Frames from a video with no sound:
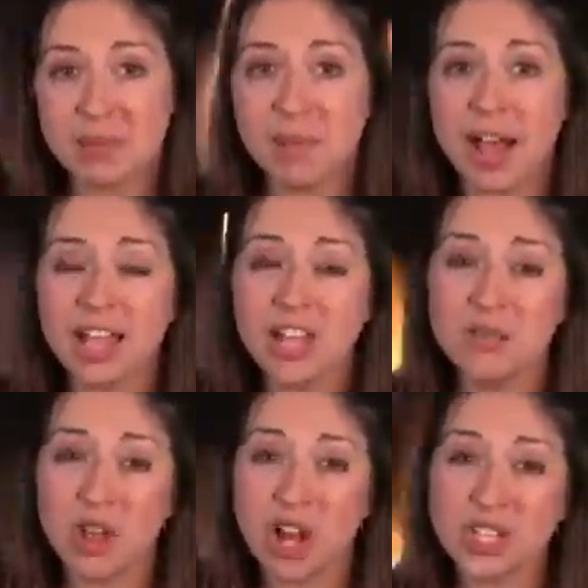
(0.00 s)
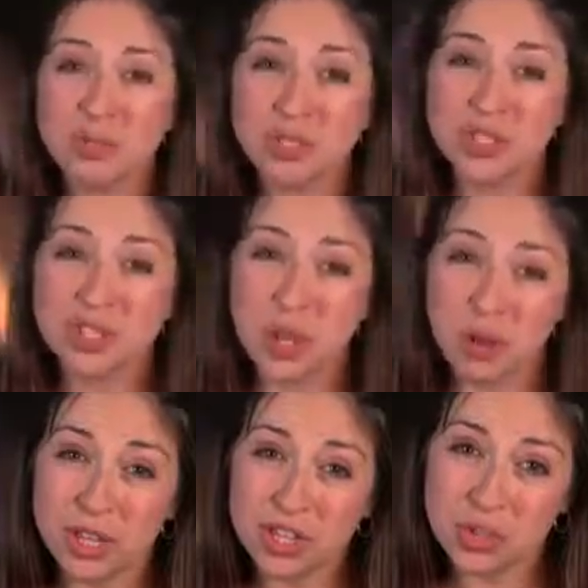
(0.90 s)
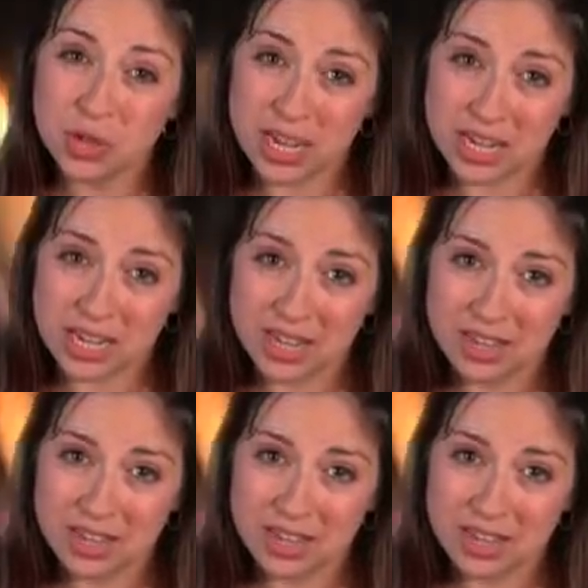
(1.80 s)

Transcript: pile of logs will slowly shrink.